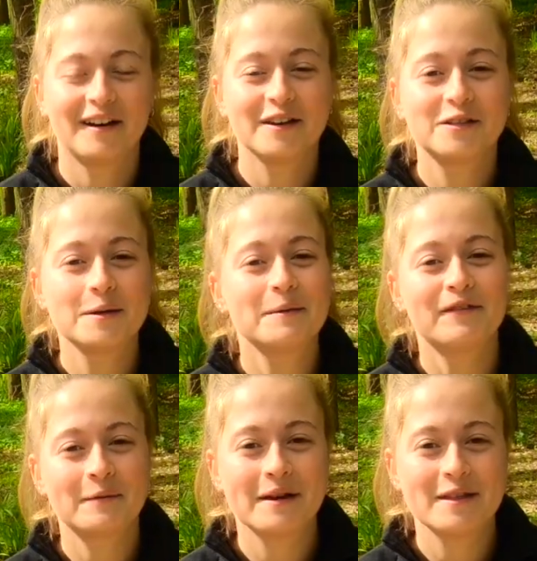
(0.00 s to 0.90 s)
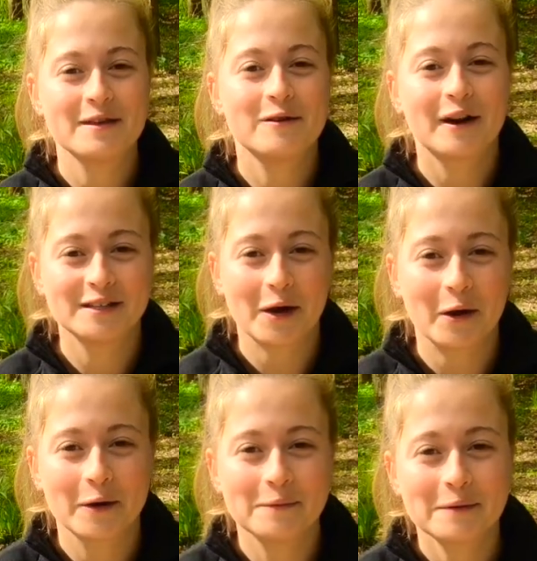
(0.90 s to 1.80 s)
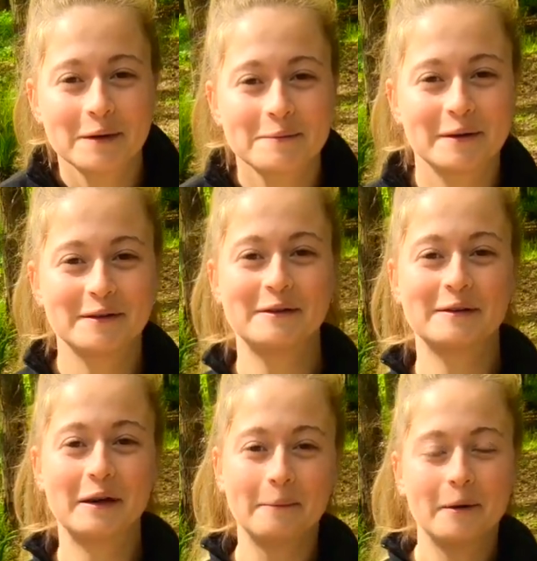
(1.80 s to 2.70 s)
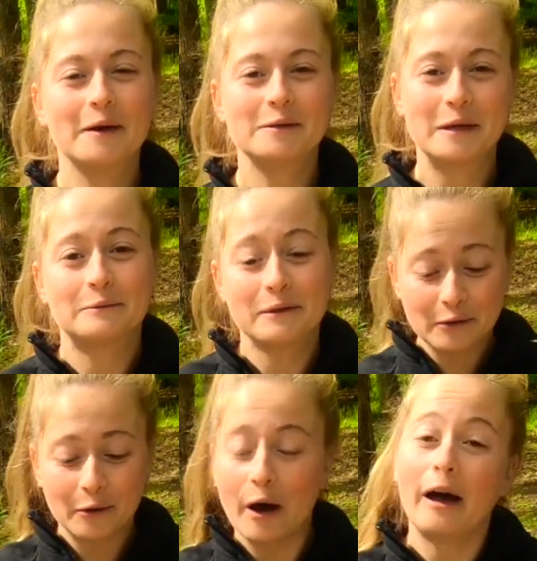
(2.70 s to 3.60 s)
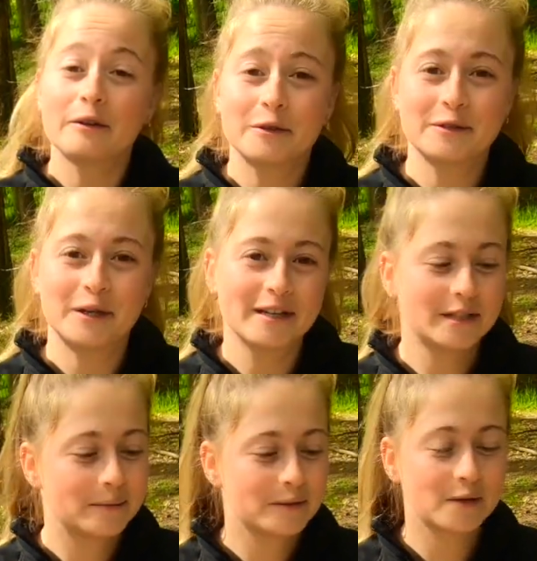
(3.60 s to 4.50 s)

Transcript: A super fun way that you guys at home can build a compass is with your household items.